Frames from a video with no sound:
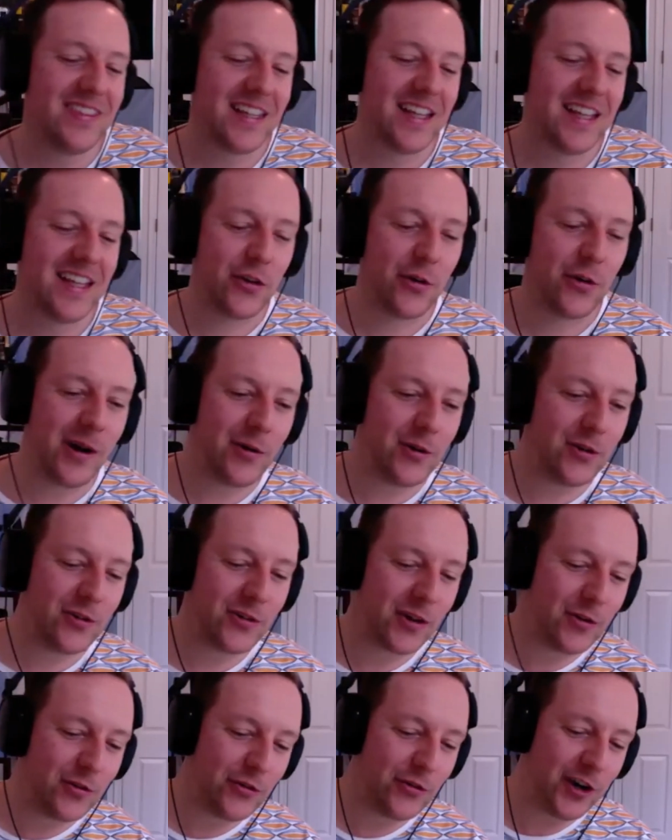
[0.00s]
And so I
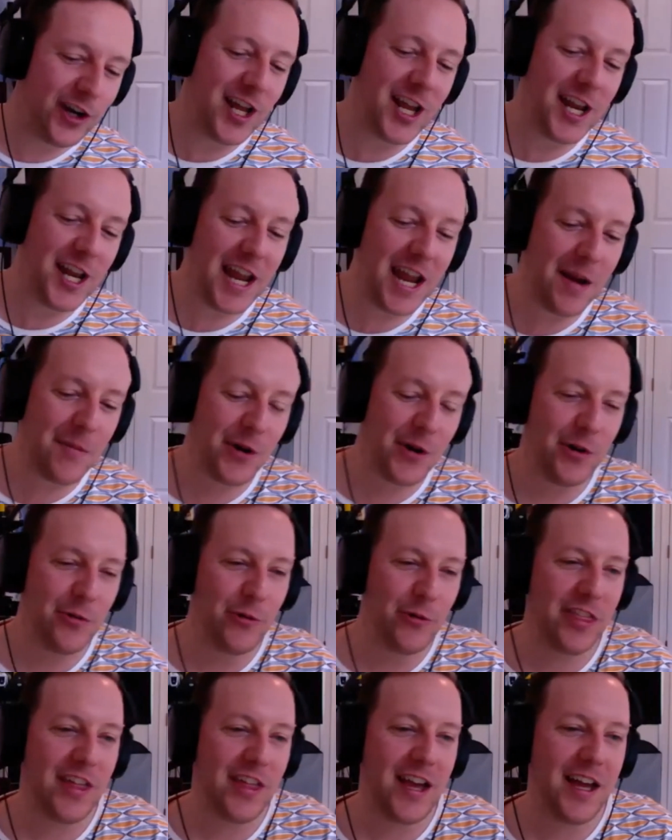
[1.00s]
was very enamored
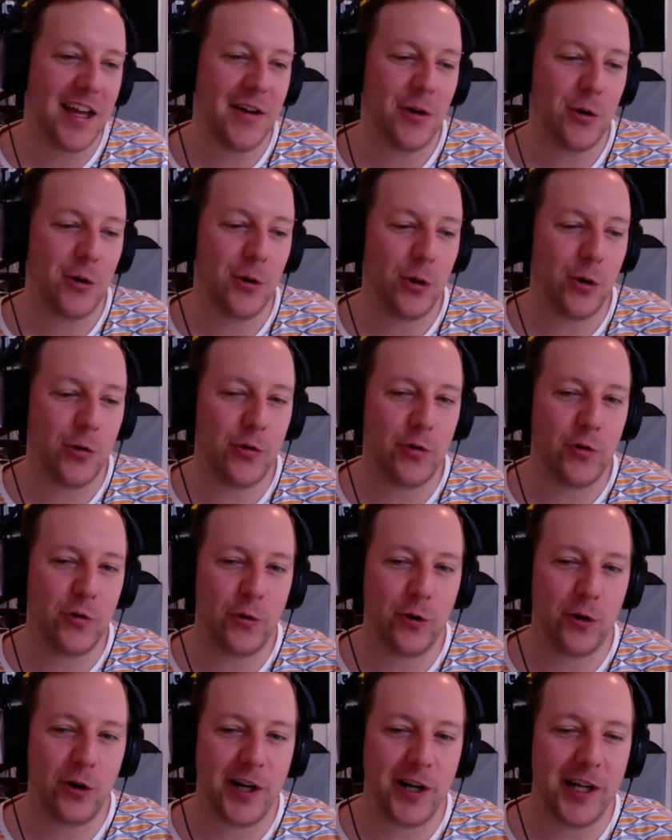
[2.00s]
with that whole
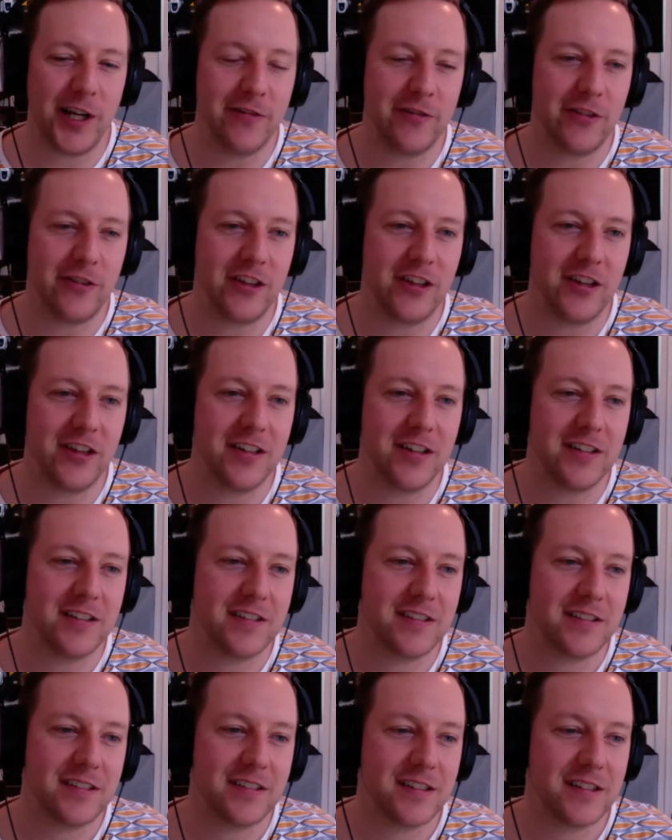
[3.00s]
story of
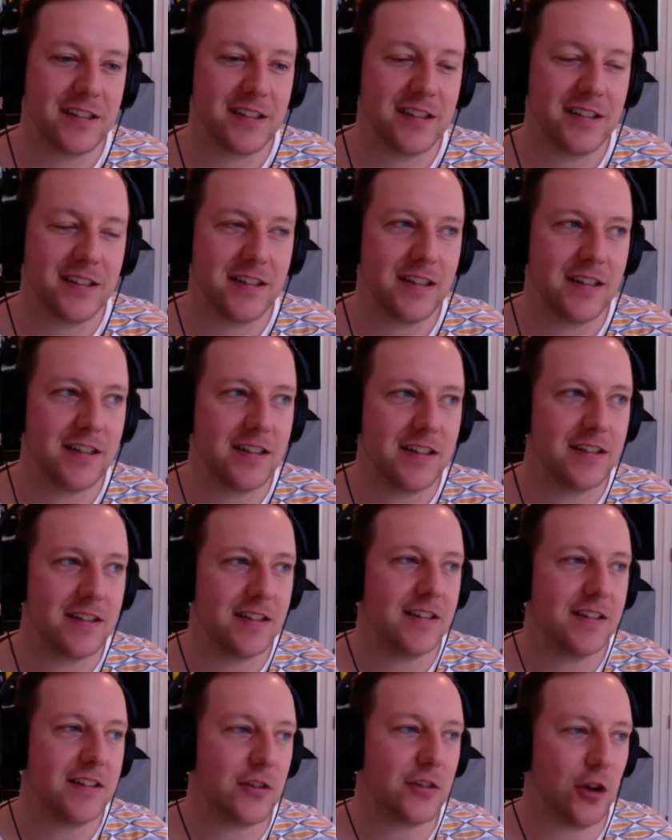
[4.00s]

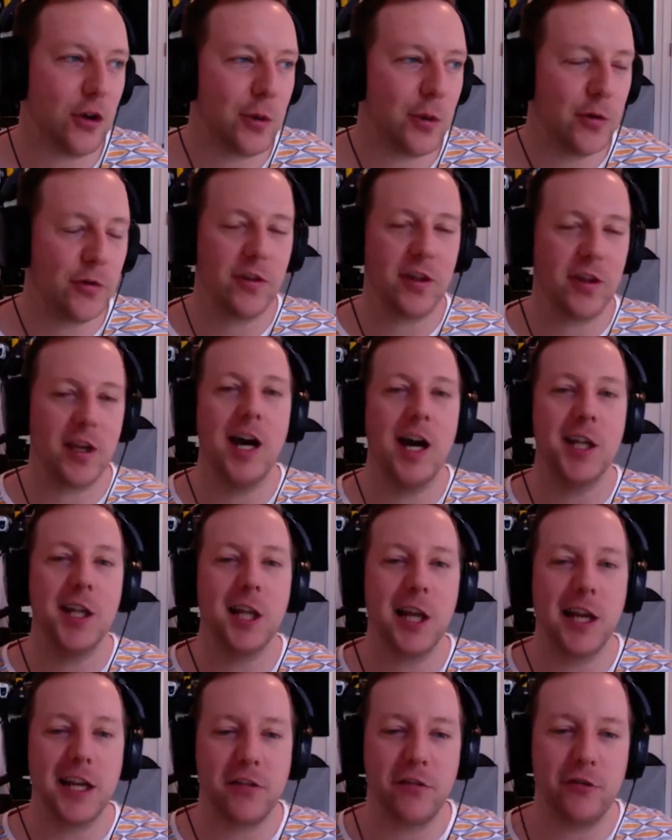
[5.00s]
this almost
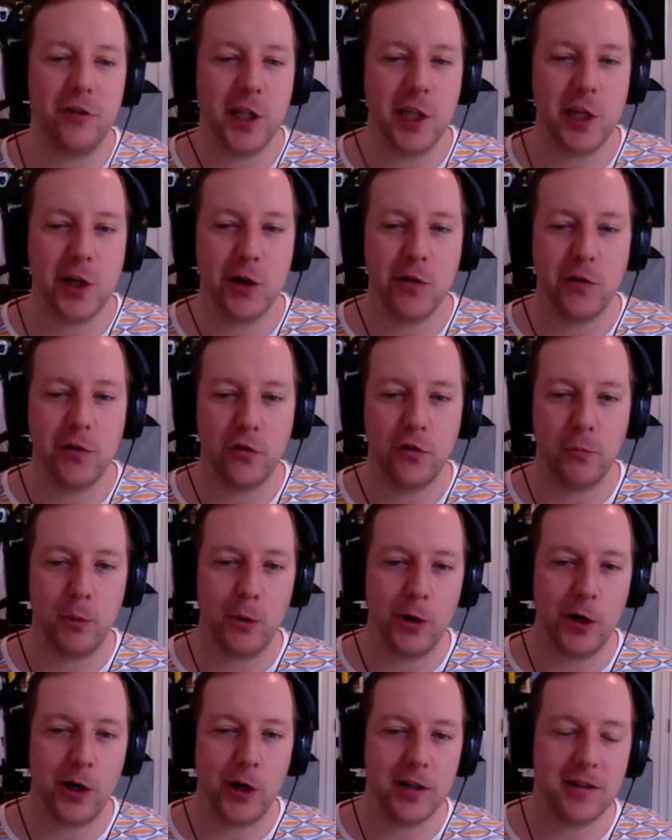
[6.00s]
godlike figure in the
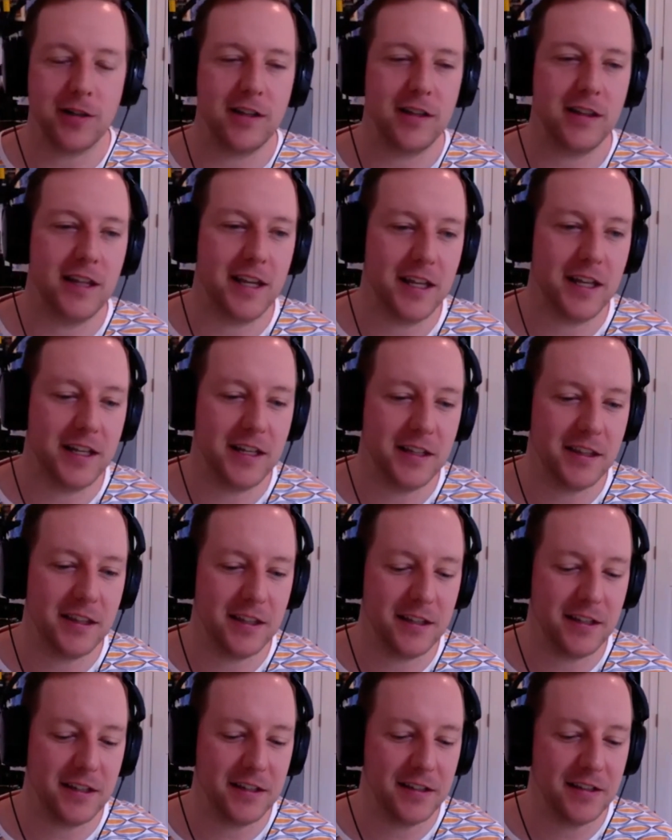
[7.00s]
sport, and then
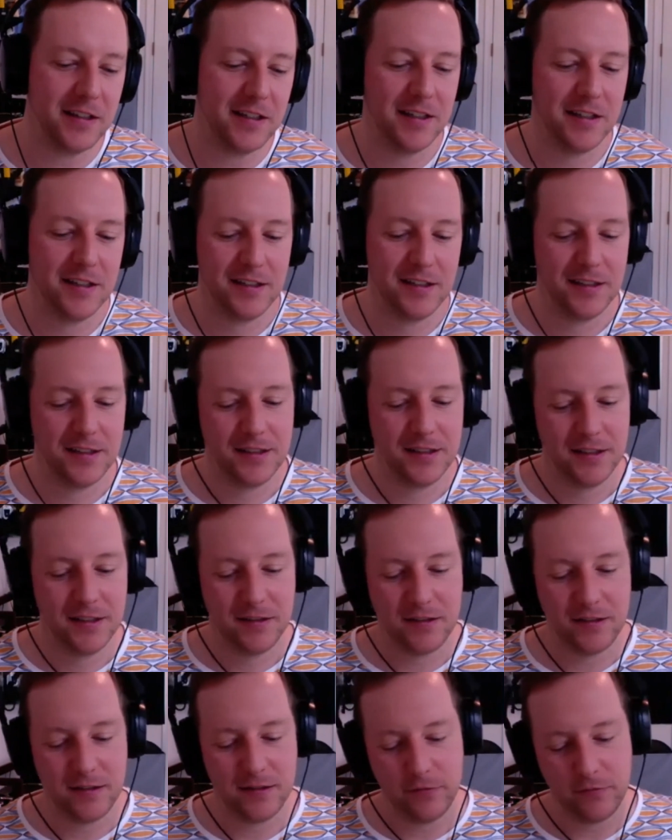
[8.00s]
the
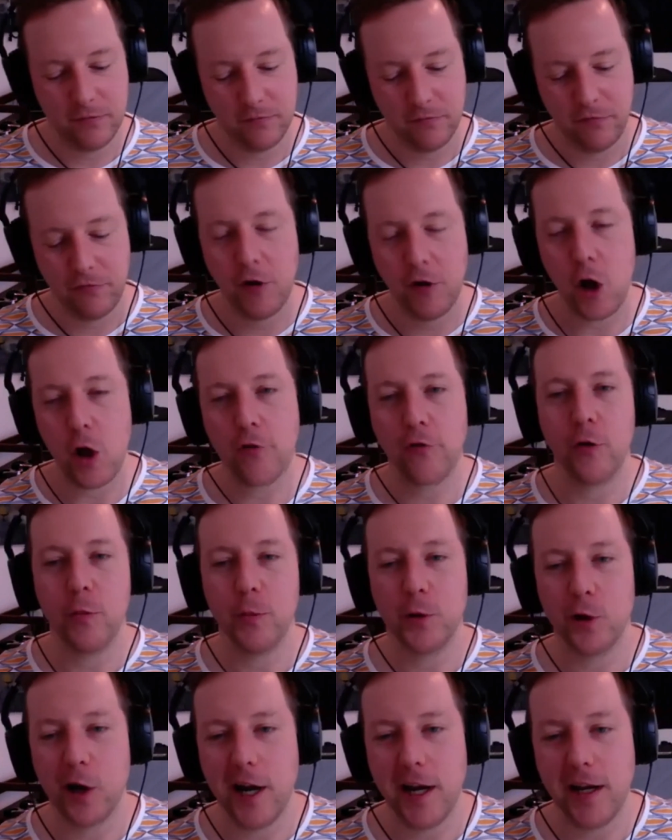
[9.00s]
fall from
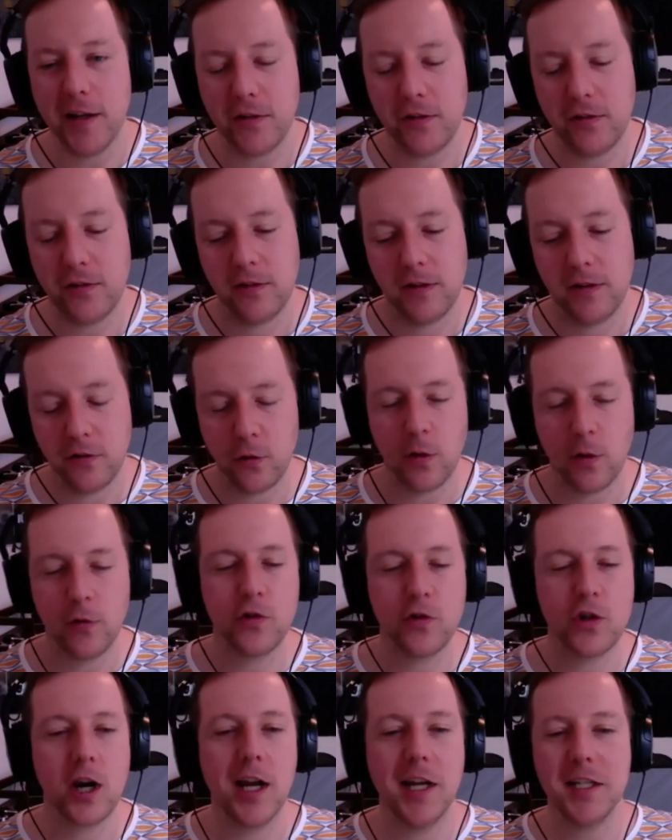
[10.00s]
grace. And so I was
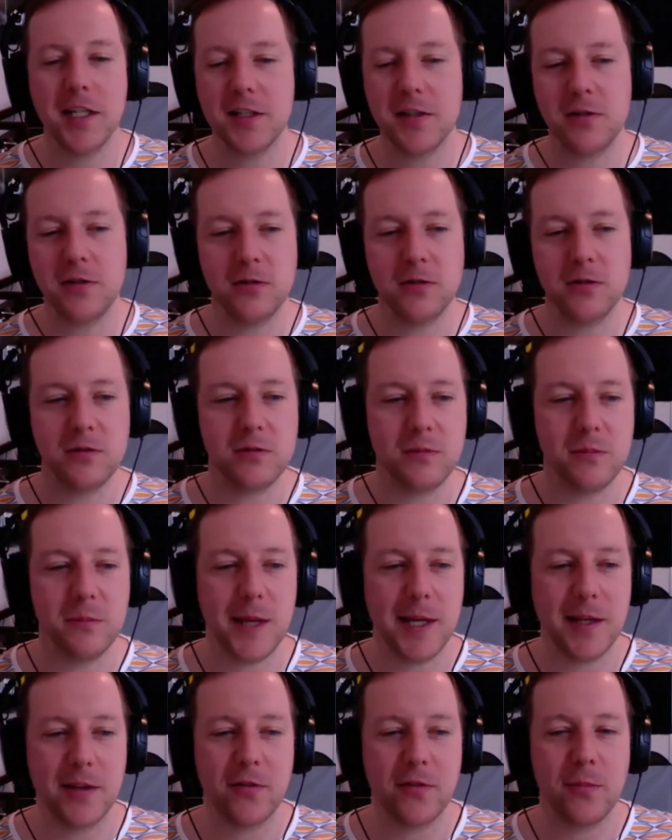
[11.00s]
trying to
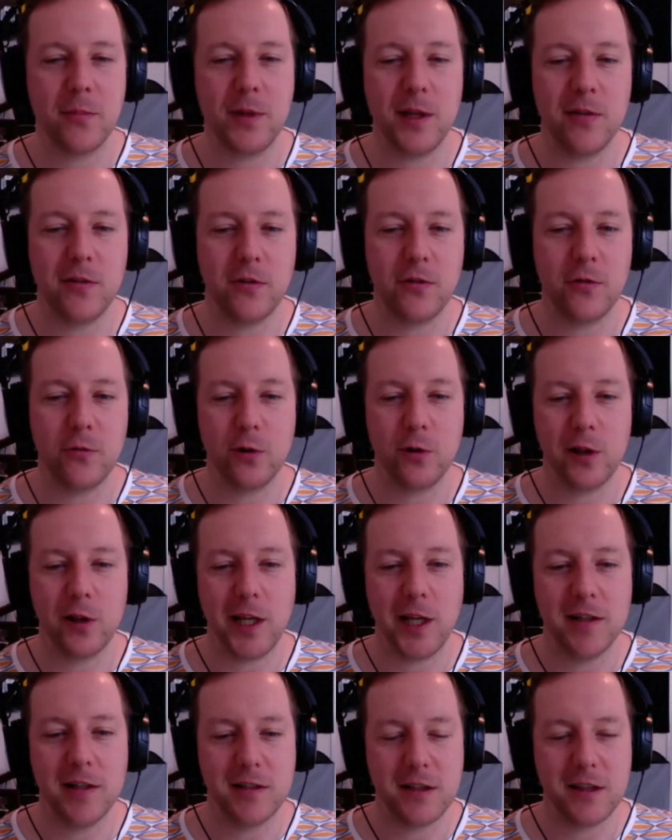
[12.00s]
make some pieces
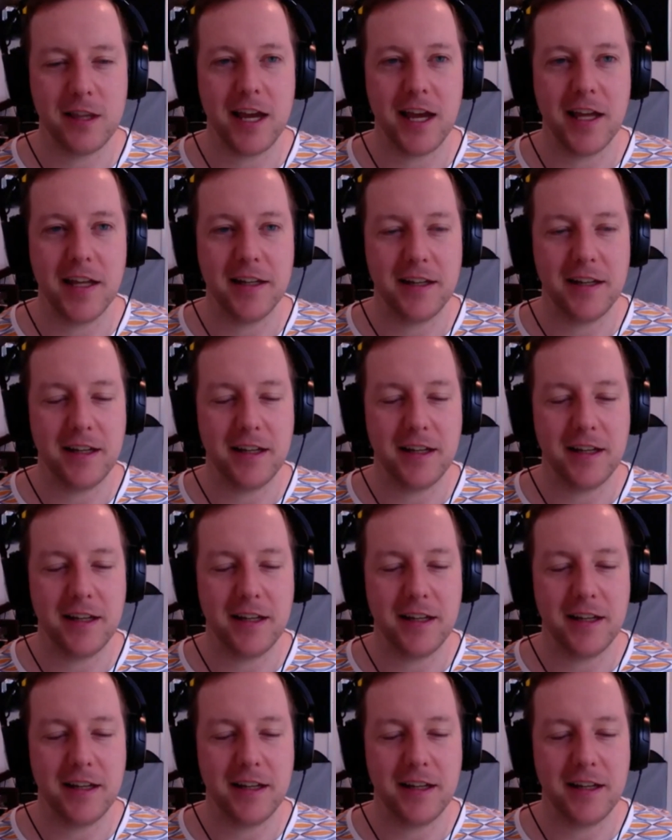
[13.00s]
related to that.